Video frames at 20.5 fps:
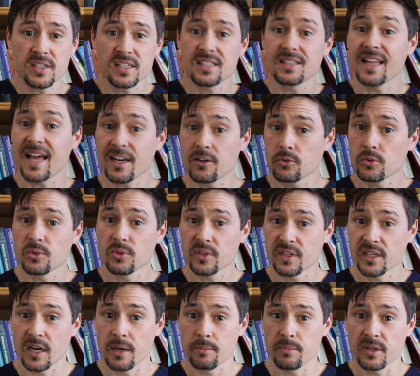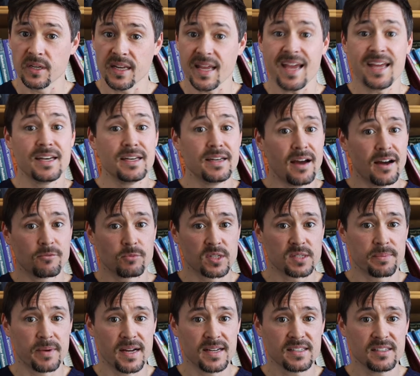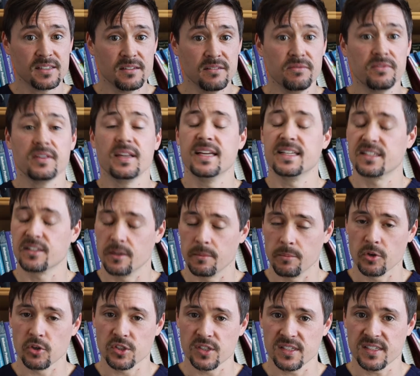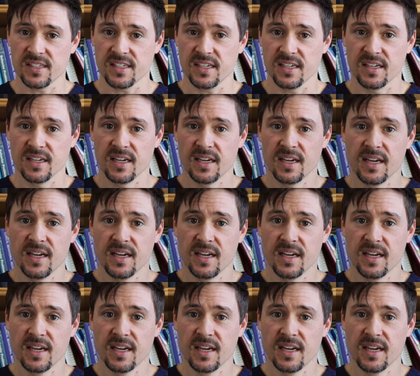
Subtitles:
is laterally recumbent and non-responsive, it's an emergency.